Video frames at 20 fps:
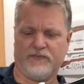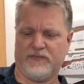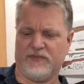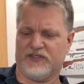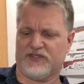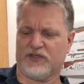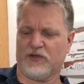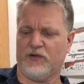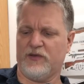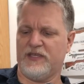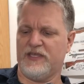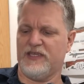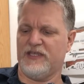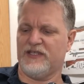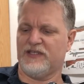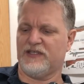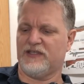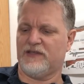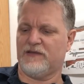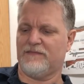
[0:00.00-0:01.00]
So
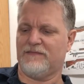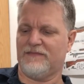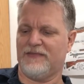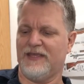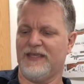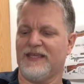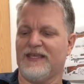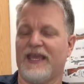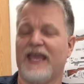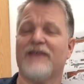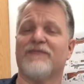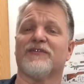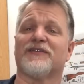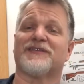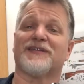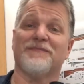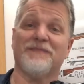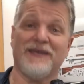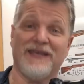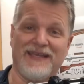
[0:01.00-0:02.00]
he gave it
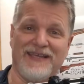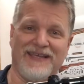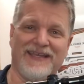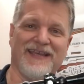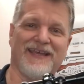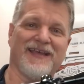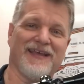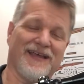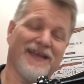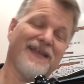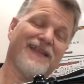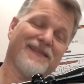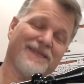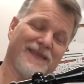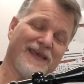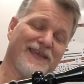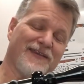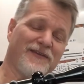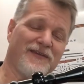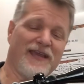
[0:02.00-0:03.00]
to me.
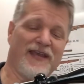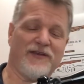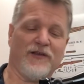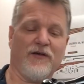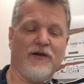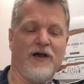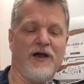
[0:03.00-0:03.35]
Thank you, Daniel.